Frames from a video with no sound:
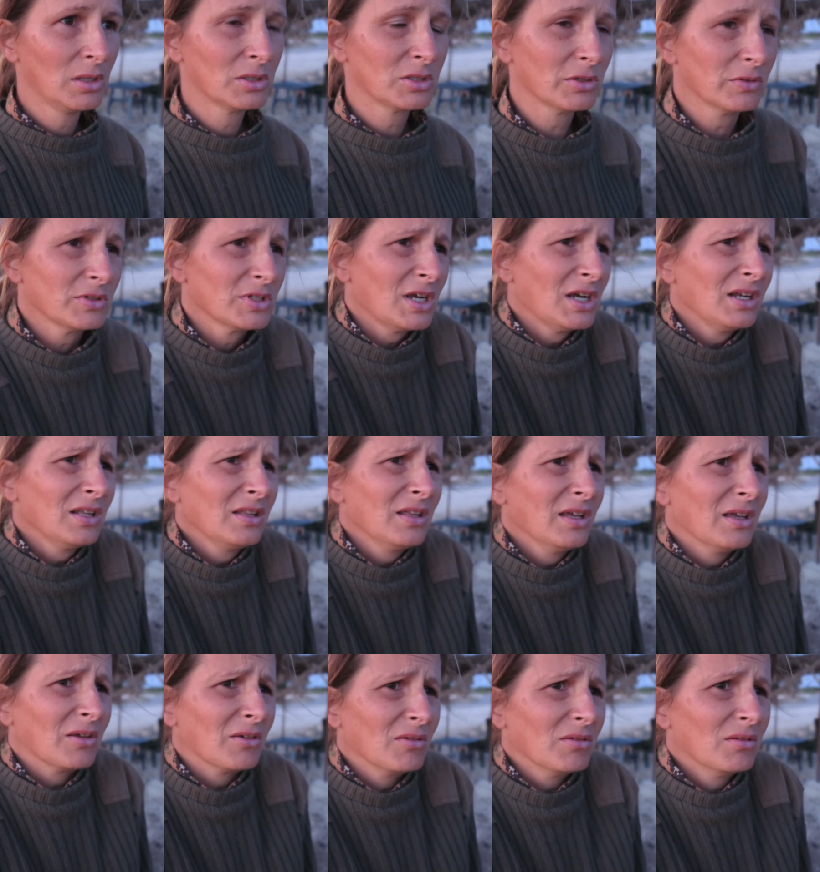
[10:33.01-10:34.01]
So it's kind of
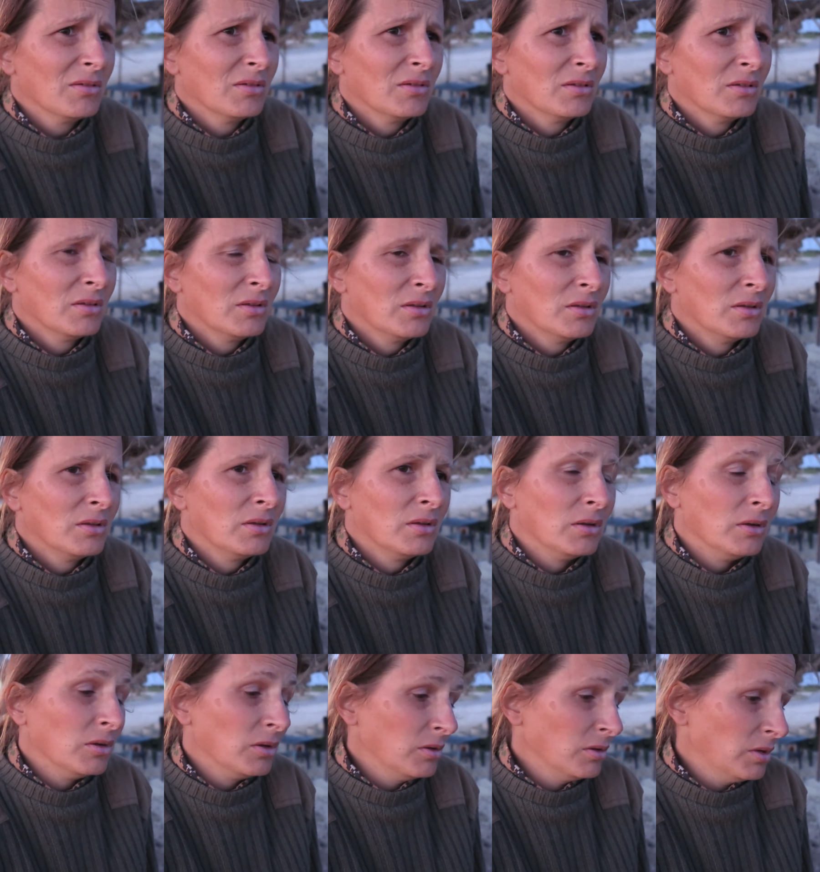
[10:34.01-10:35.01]
like,
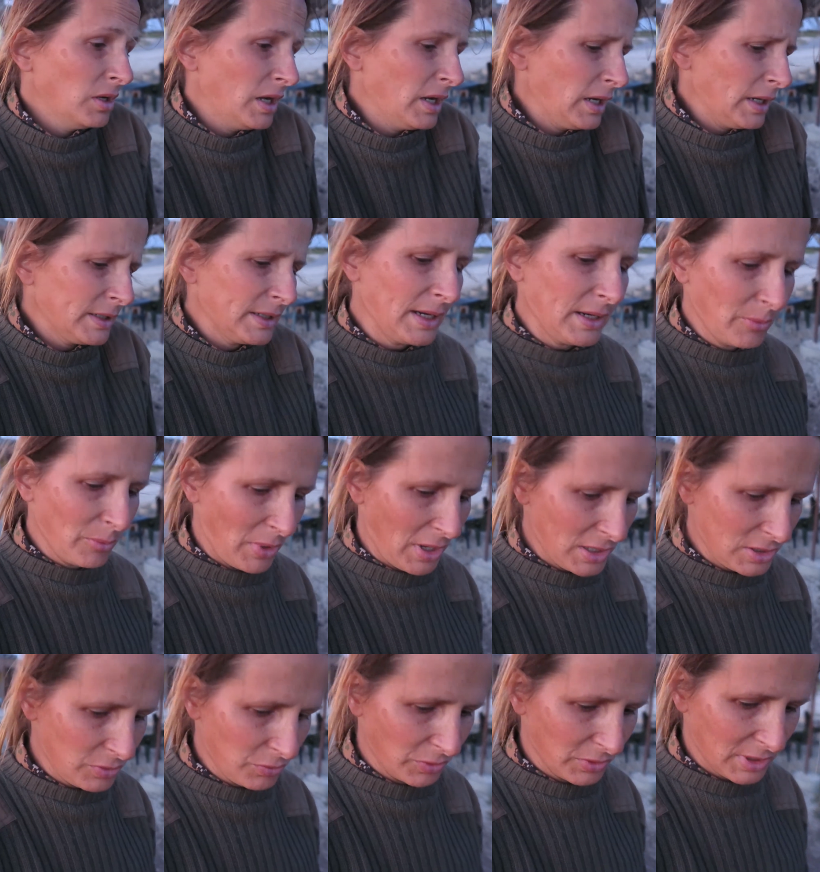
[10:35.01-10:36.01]
you know, I can't
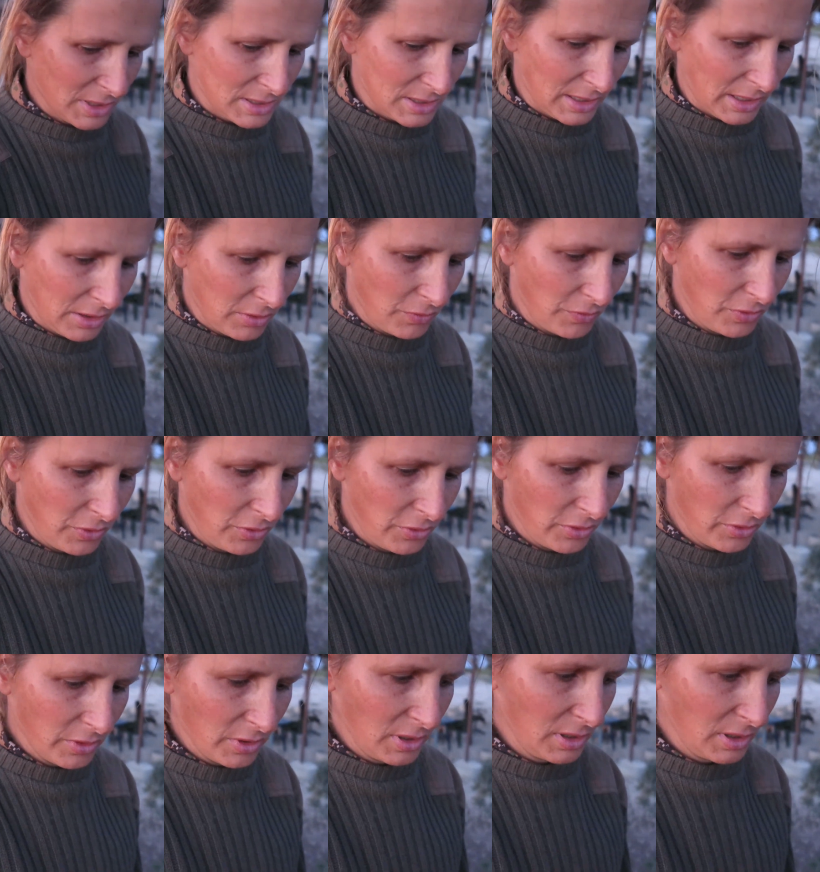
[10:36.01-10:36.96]
imagine what that's like over there in their